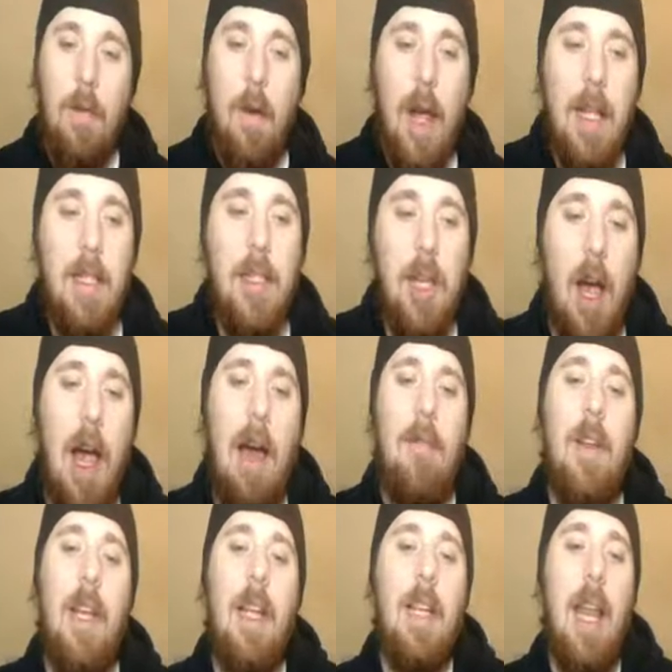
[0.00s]
friends are
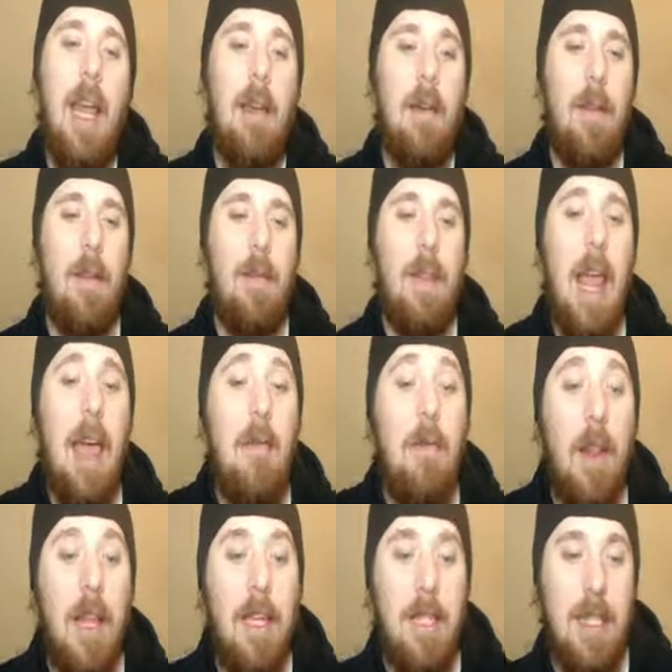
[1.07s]
having a
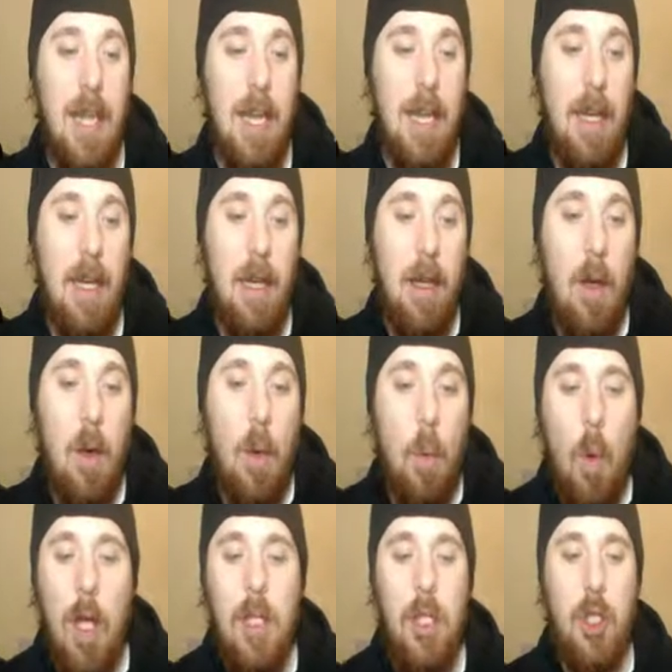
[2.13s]
Netflix night.
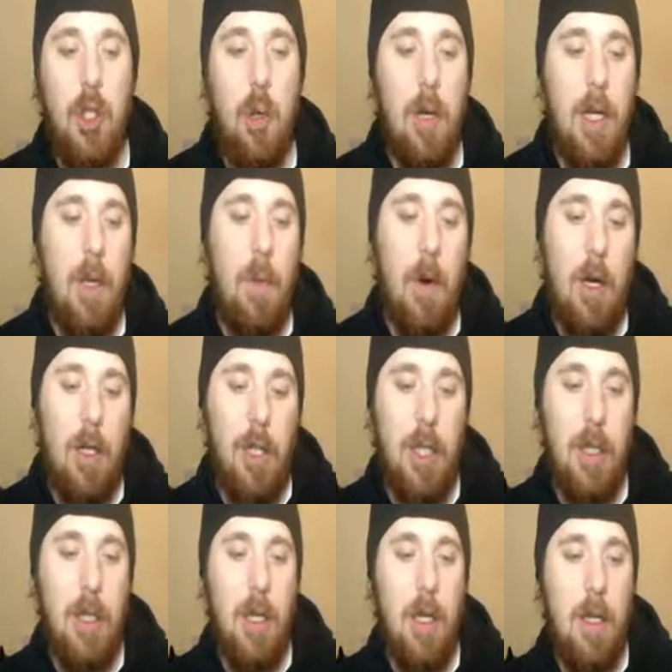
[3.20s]
Which show are you
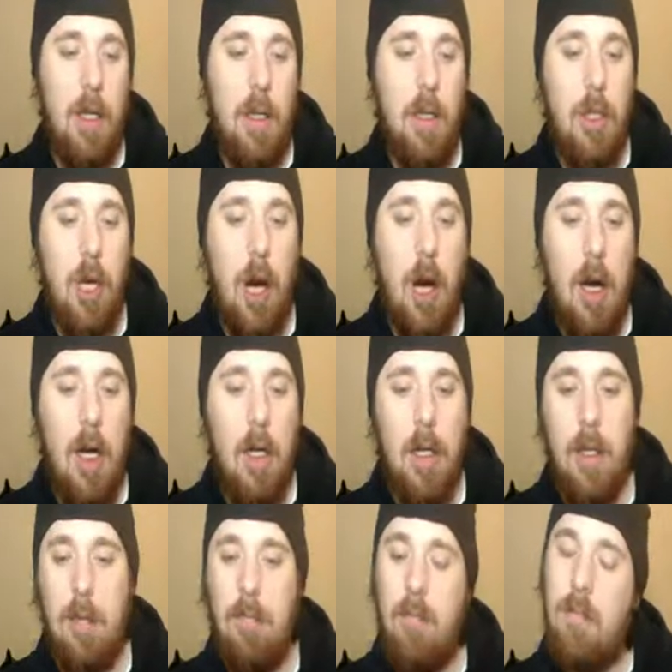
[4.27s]
watching?
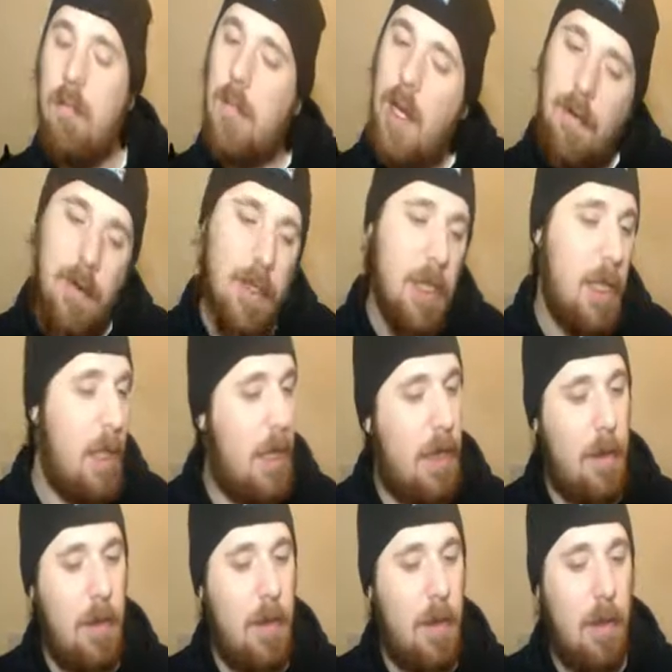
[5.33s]
Dark? Never seen
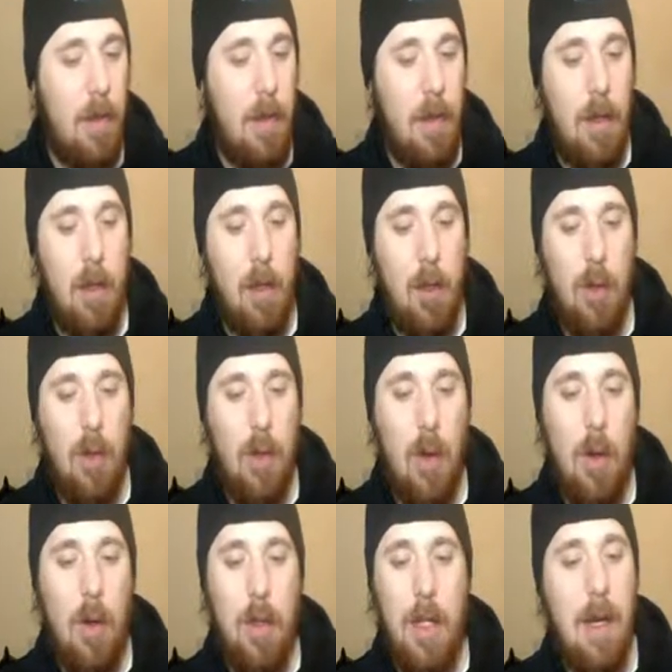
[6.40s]
it.
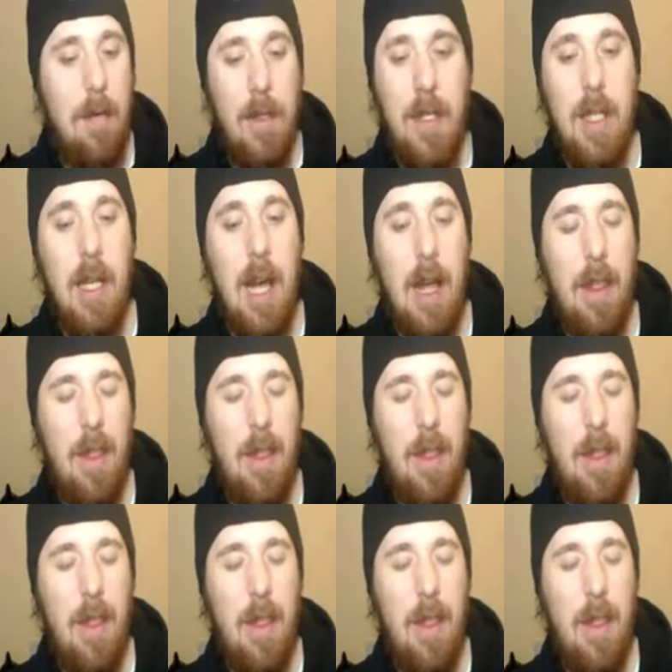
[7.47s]
Glow? Never seen it. I